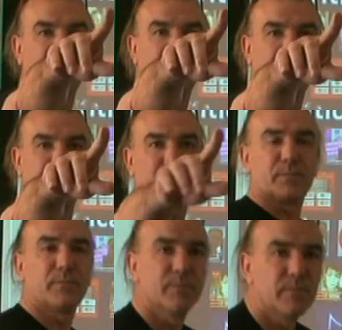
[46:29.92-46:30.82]
a quick
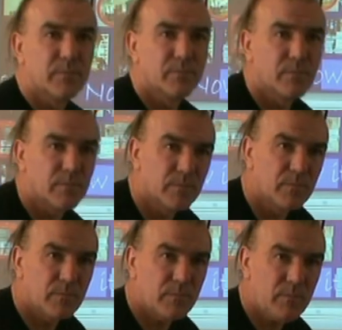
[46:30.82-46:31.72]
question. I understand
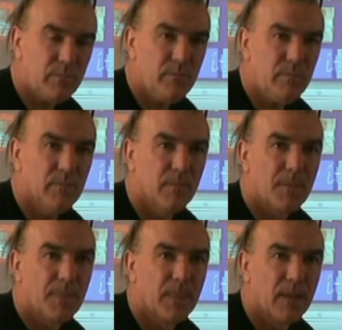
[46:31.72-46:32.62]
that cash
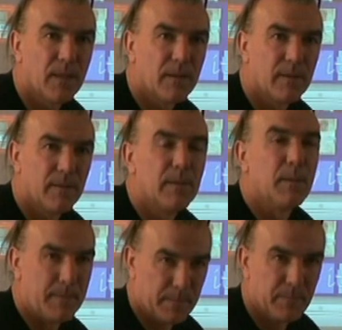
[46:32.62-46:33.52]
basically promised, you know,
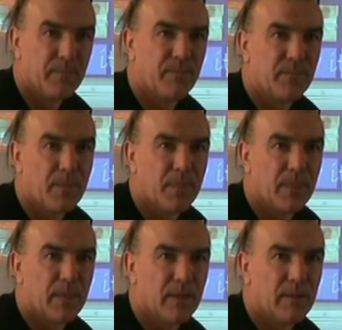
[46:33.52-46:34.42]
backed by the
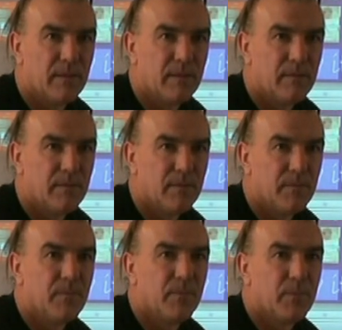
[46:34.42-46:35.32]
tax, the future
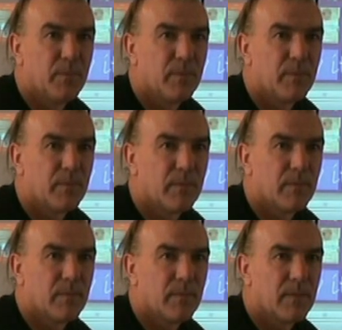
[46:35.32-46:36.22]
tax of the population
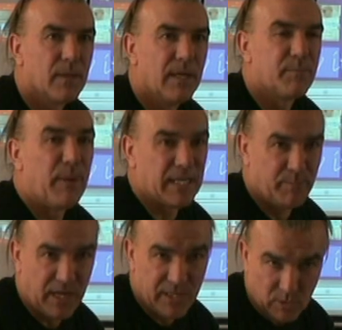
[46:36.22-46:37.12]
and such. It's
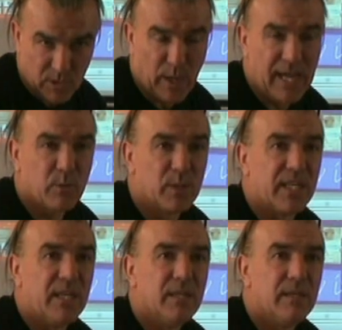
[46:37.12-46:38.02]
backed by your sweat
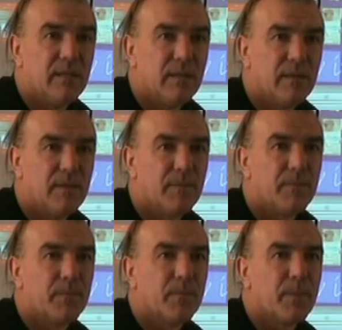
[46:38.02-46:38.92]
equity. Yeah, that's
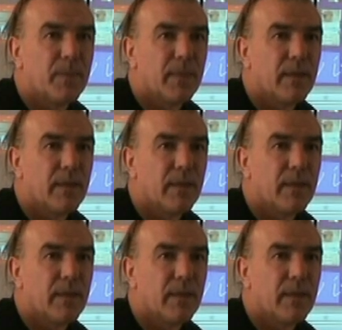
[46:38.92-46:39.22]
right. Correct. I